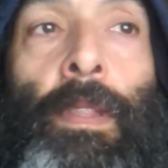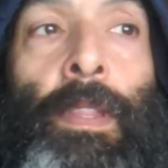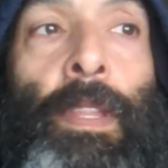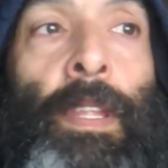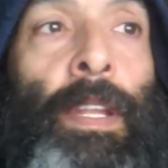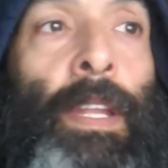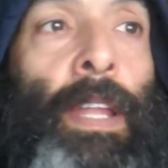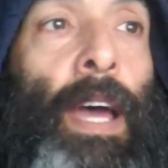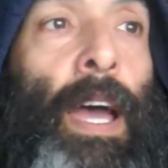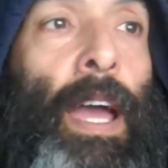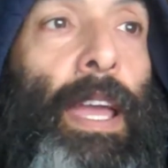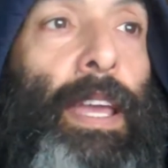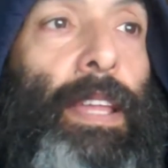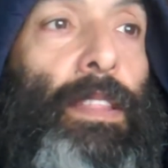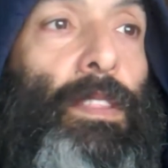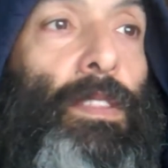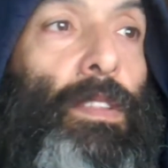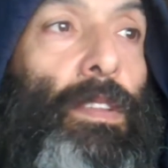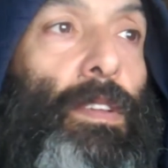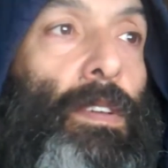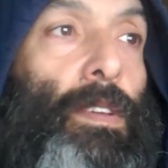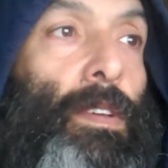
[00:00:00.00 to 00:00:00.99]
The
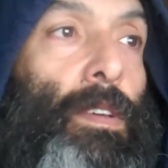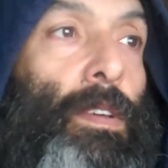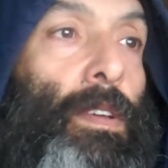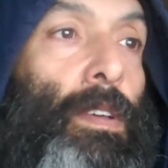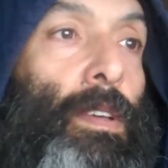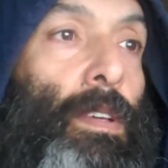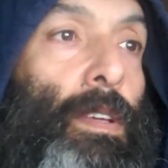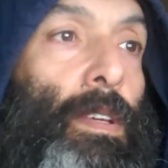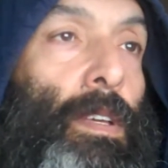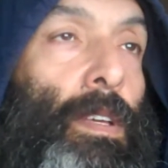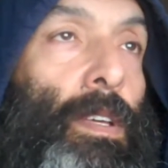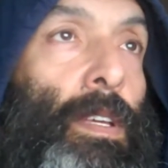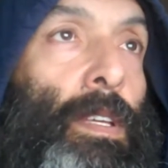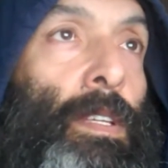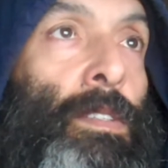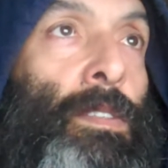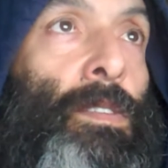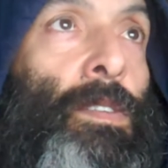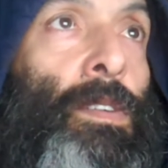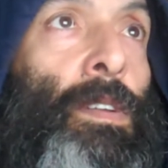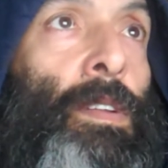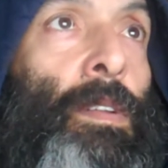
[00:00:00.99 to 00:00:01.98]
ninth
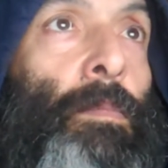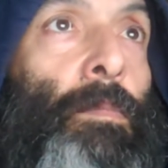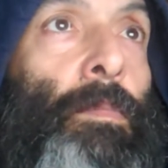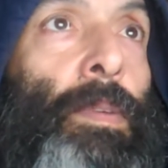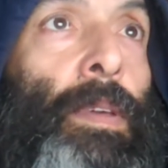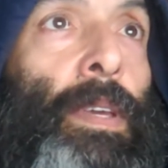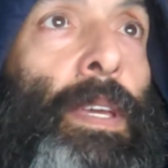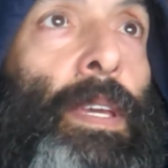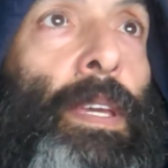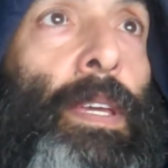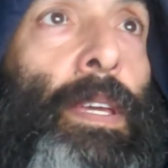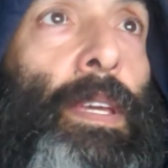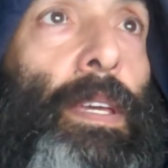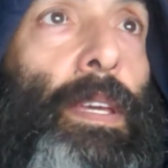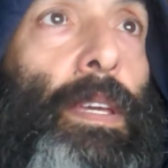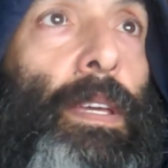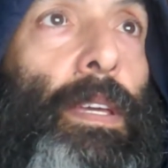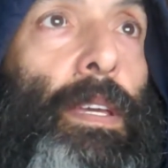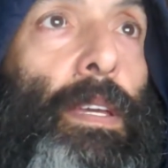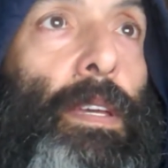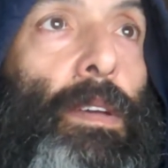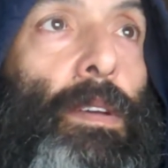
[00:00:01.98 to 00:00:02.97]
is going to
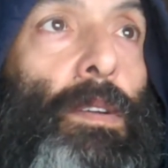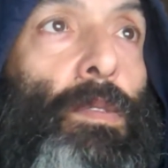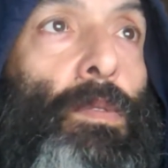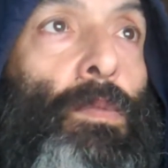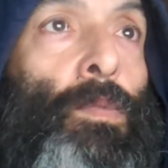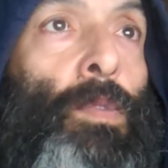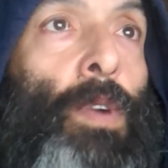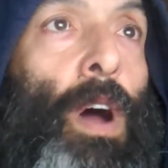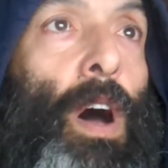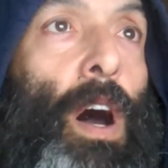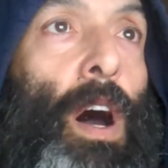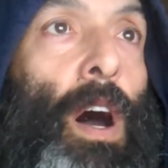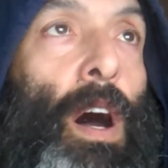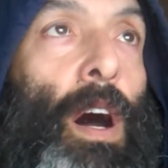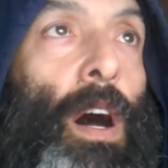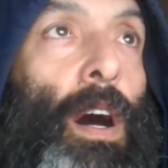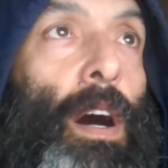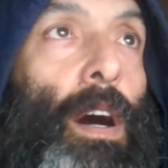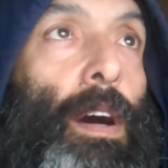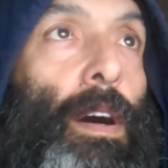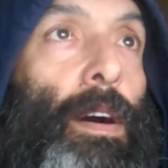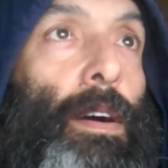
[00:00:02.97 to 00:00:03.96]
be Ra,
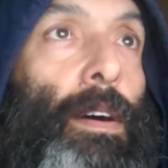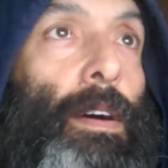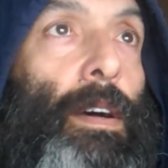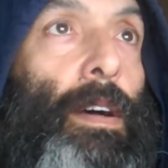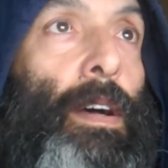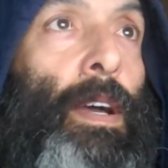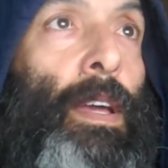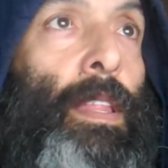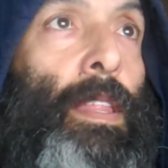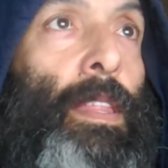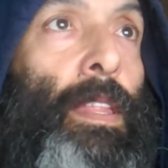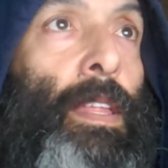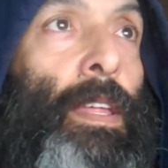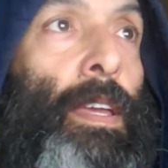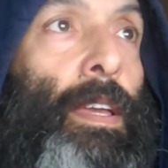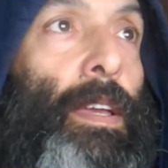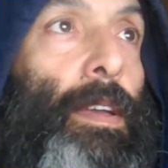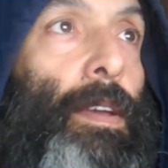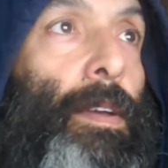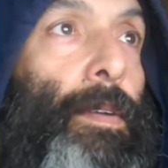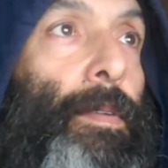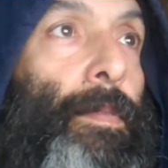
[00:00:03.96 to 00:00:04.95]
I
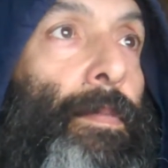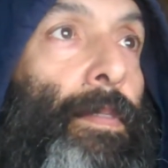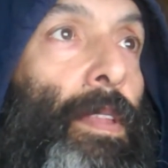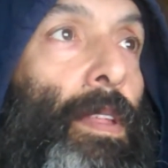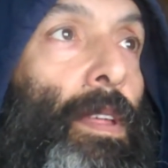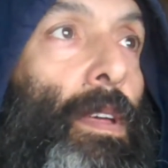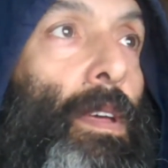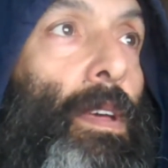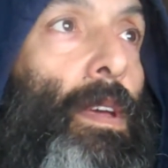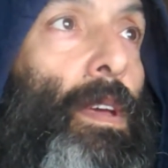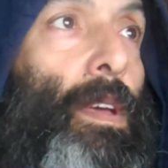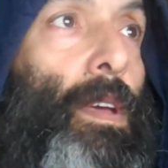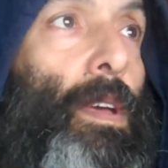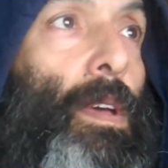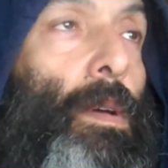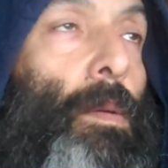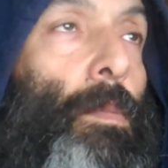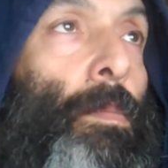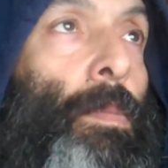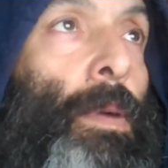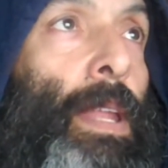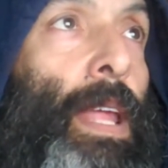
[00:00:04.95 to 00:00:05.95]
think.
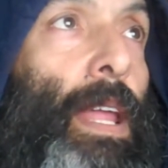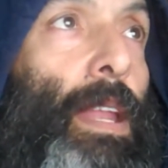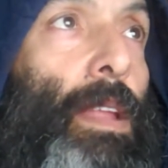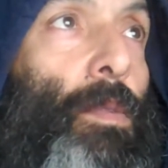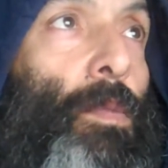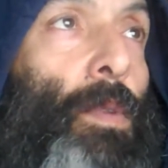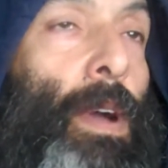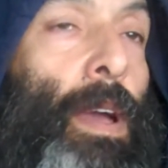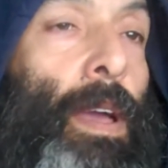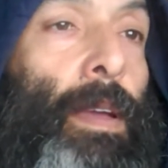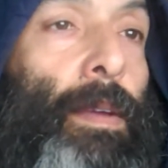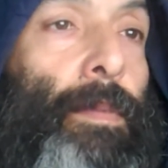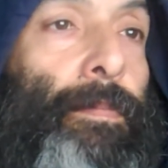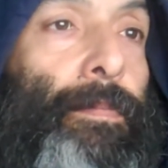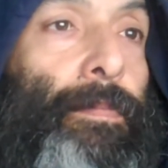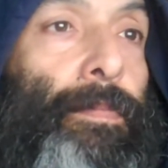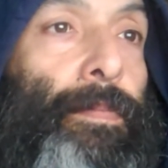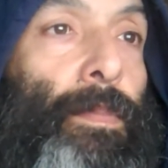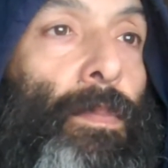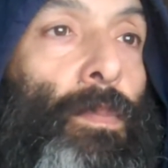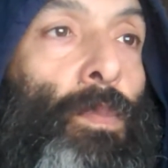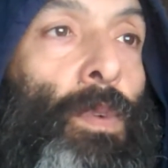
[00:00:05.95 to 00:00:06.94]
But anyway,
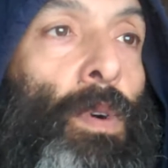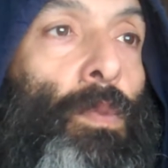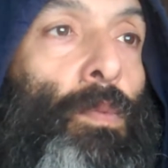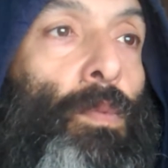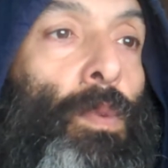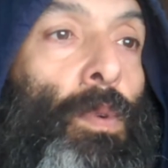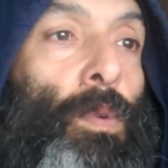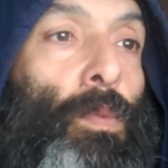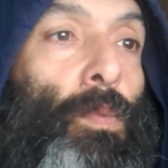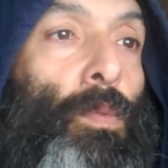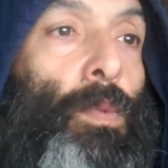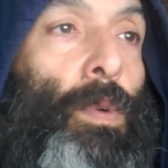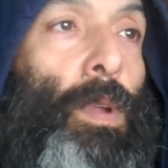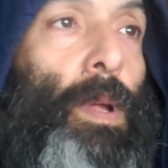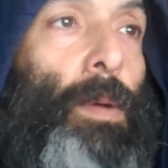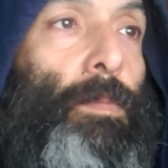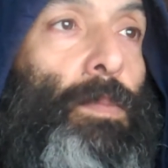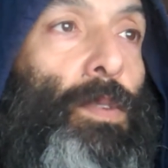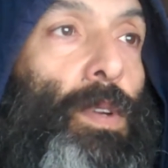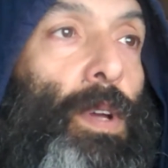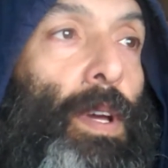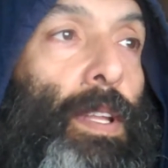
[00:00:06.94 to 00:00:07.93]
what, what, what
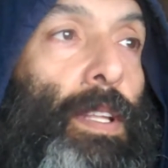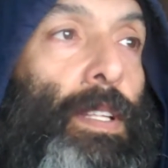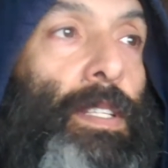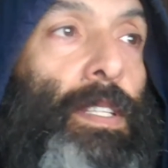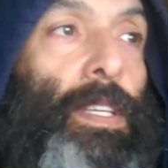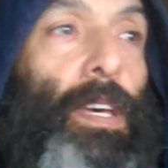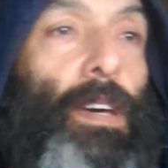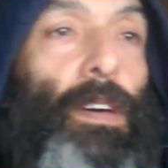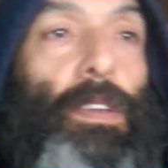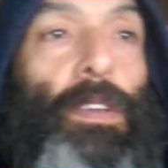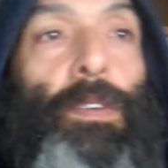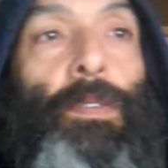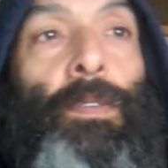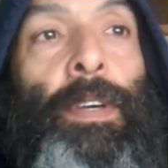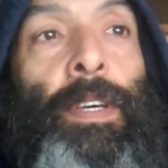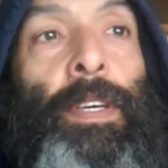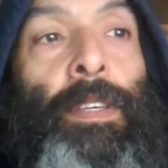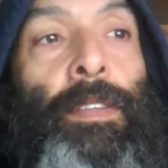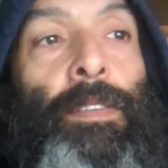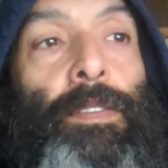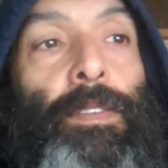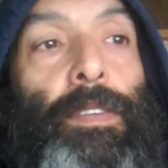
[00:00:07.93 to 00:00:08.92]
I'm trying to tell you
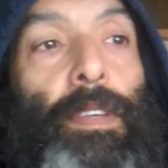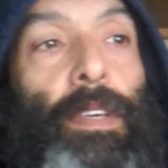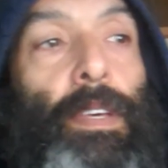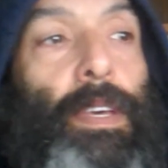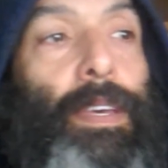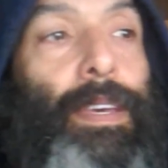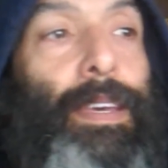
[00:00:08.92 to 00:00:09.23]
is